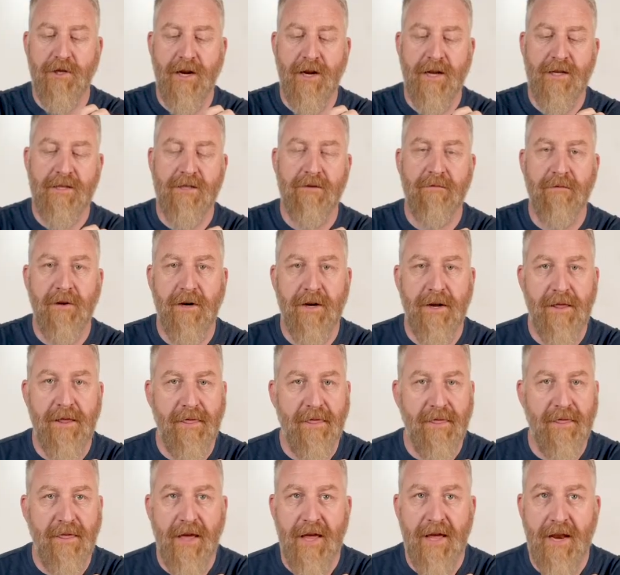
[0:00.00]
It has some very
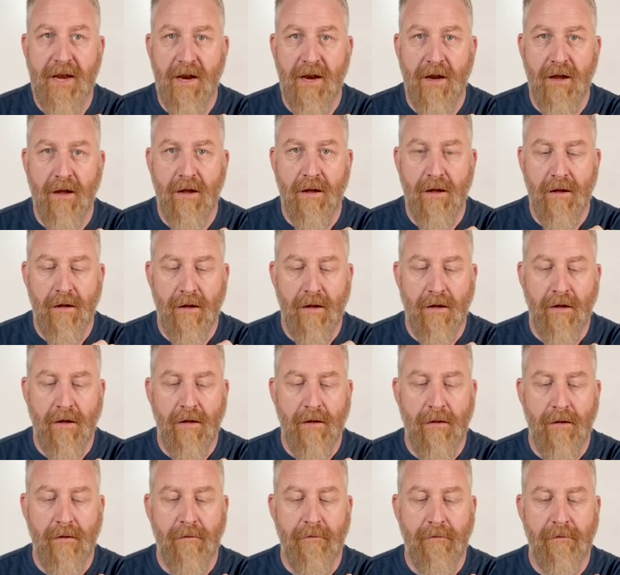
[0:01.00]
thin,
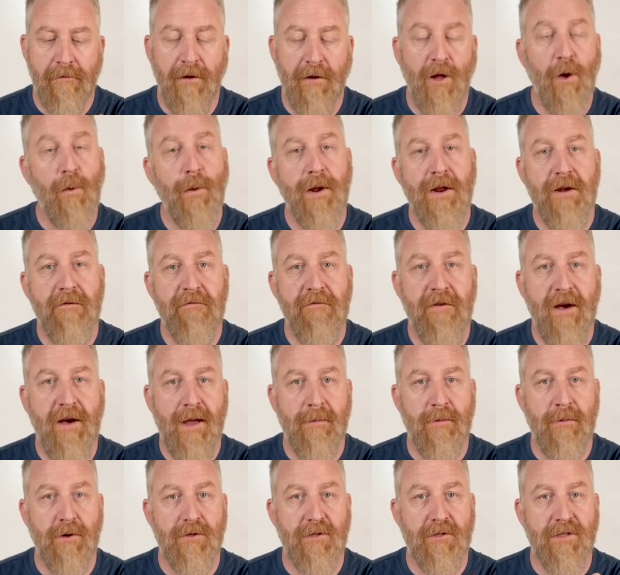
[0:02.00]
flowing
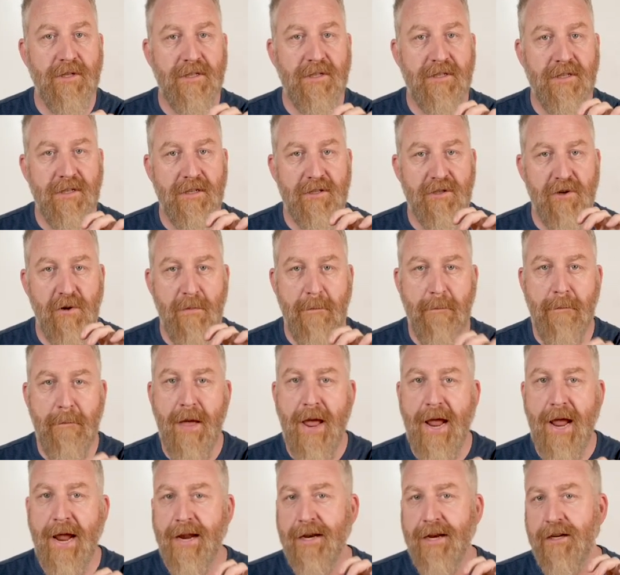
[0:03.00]
fibers. These things are
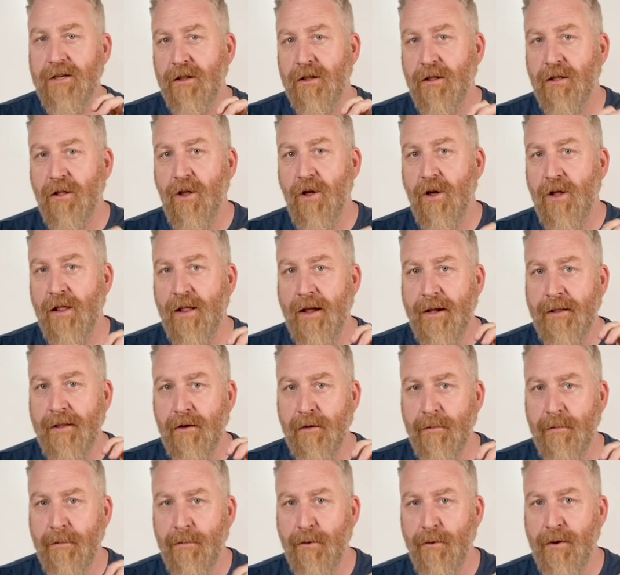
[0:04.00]
made to look like
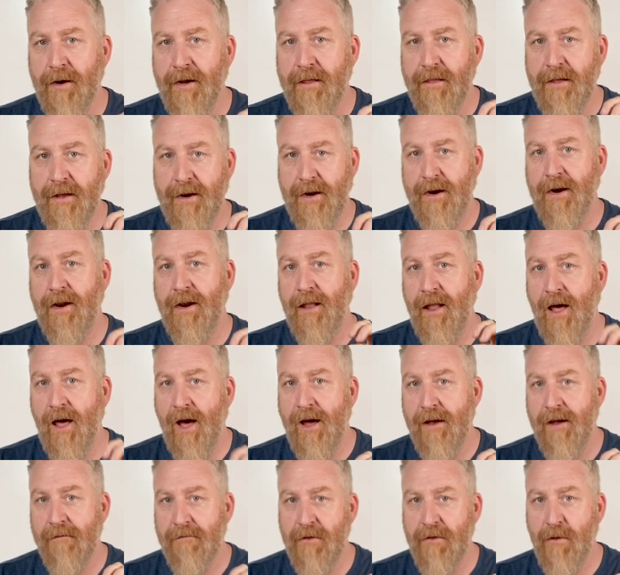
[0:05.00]
they're breathing and
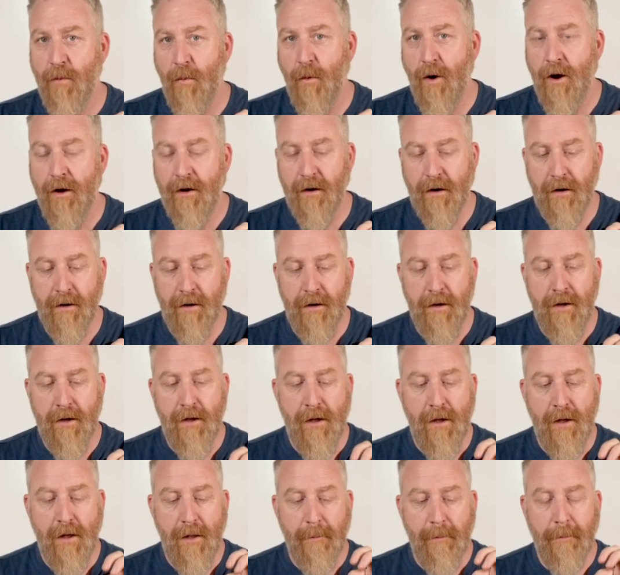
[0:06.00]
alive in the water.
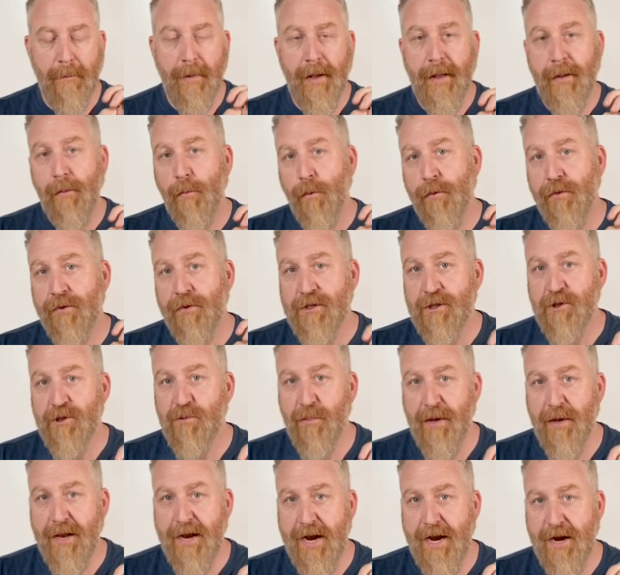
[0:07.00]
But with a
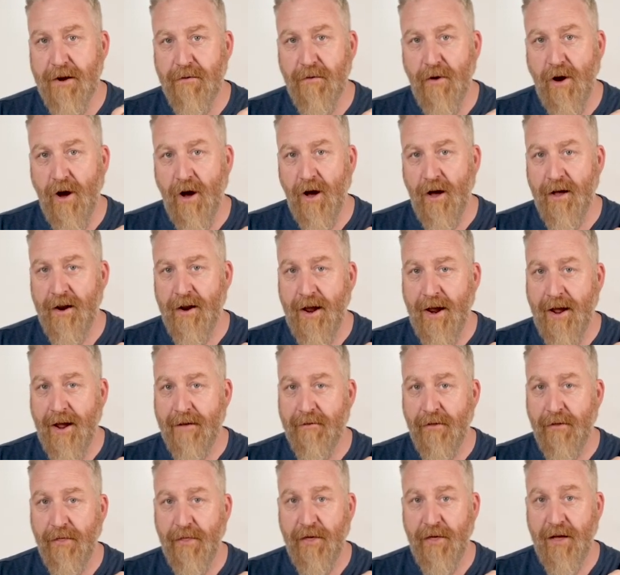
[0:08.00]
spinning rod, I
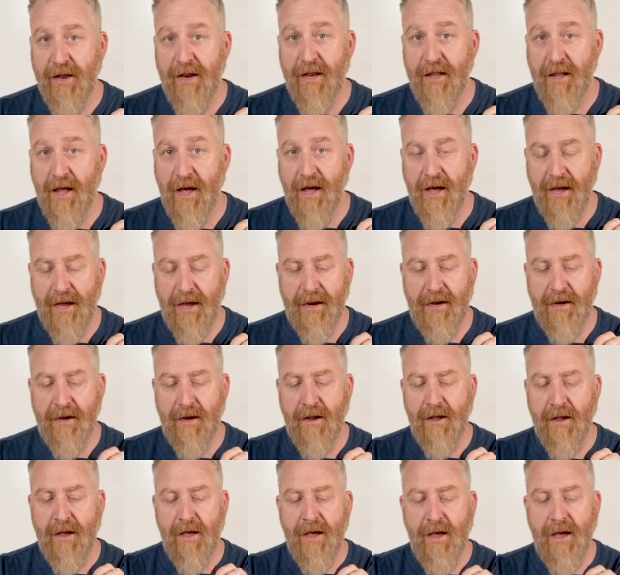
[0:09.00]
have a thin line,
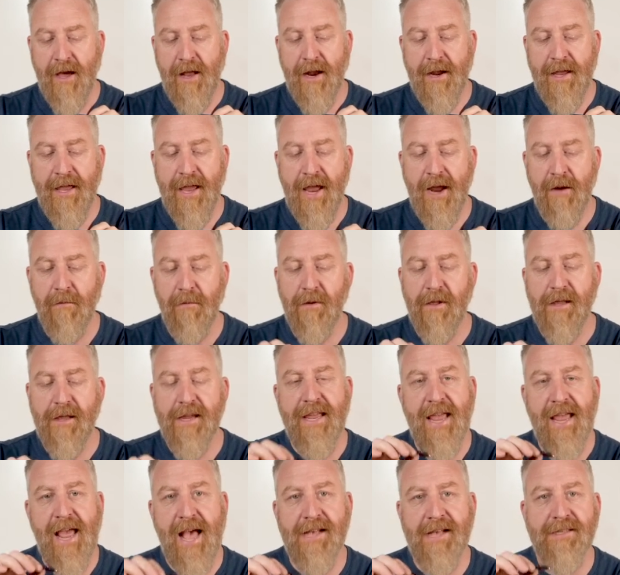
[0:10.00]
and I can't really
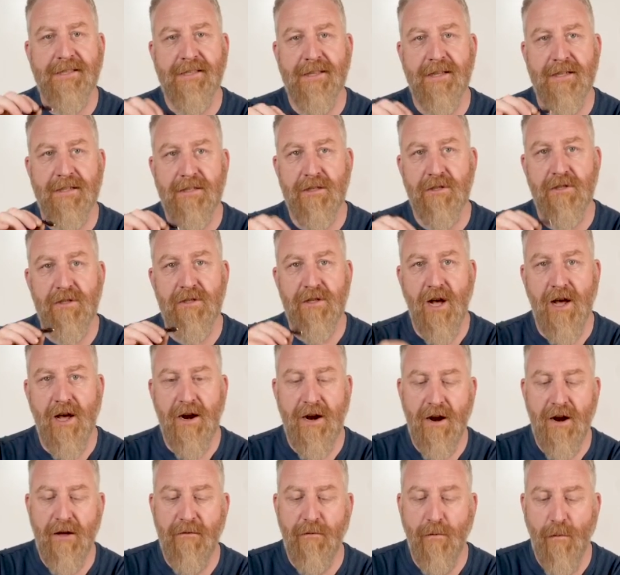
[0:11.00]
cast this. There's not
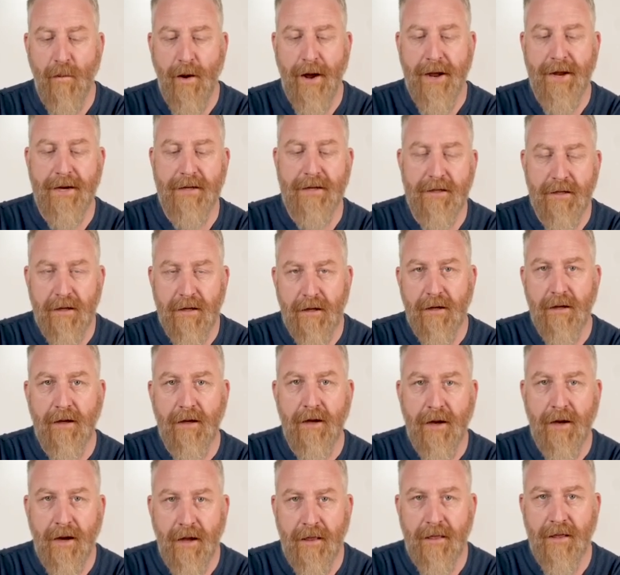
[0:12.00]
enough weight
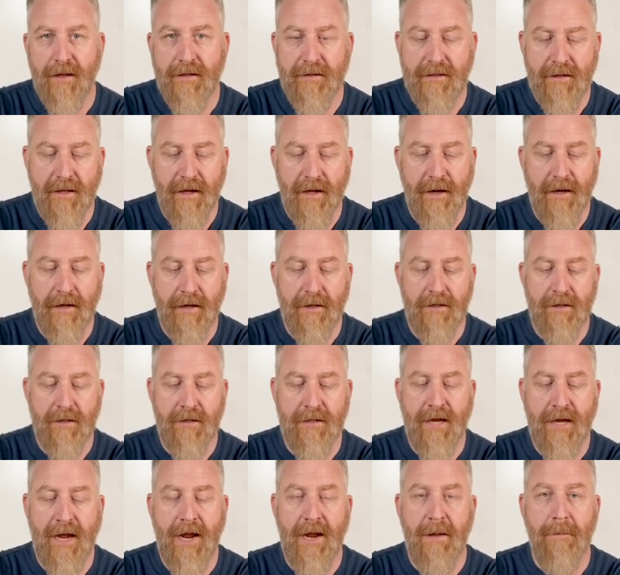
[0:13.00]
in this thing to
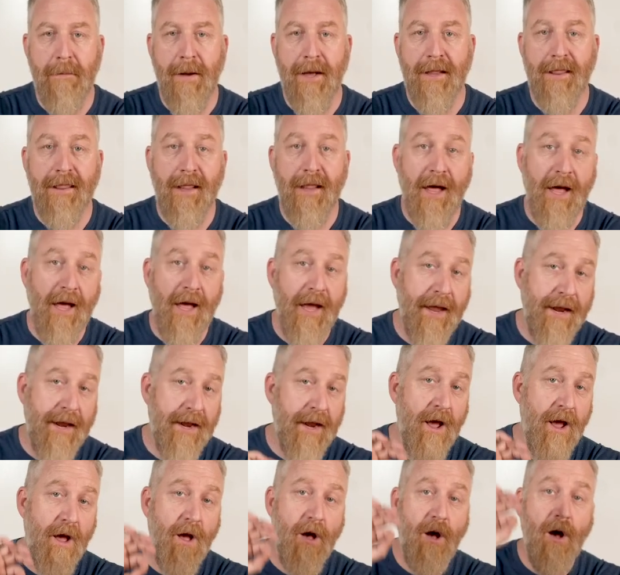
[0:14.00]
take my
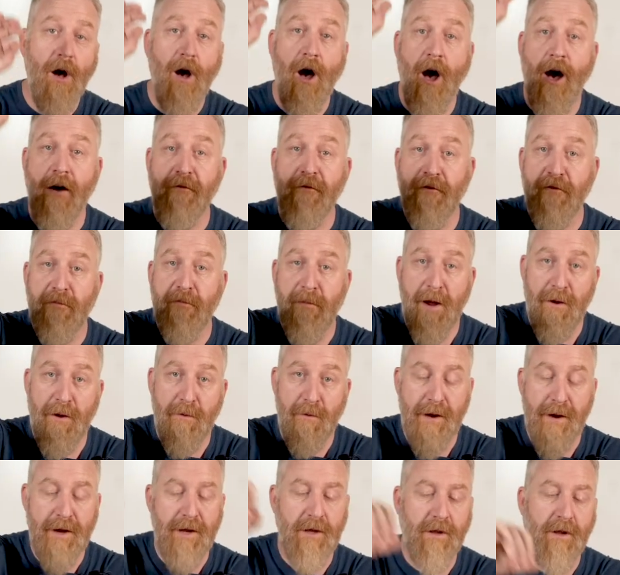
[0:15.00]
line off of my
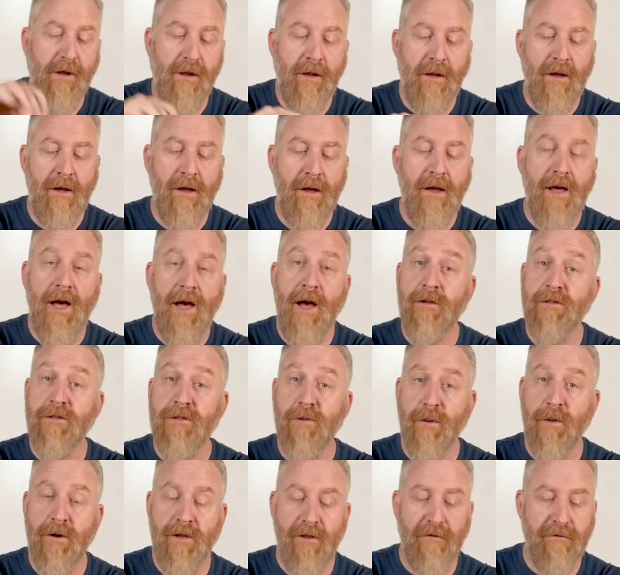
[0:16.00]
reel out
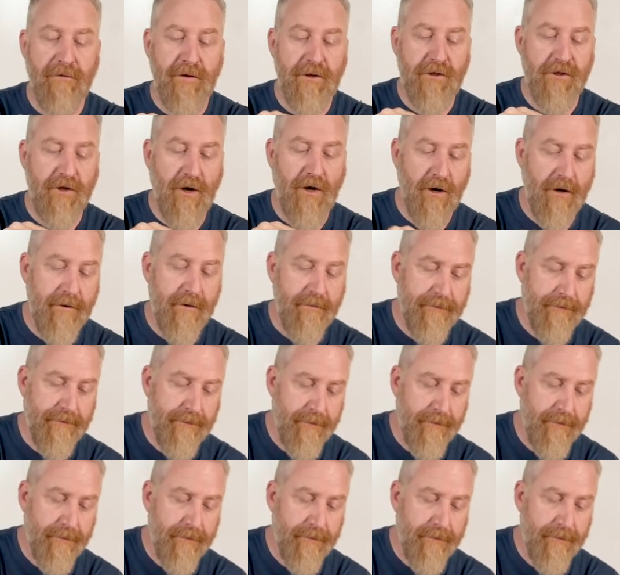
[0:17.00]
to where the fish are.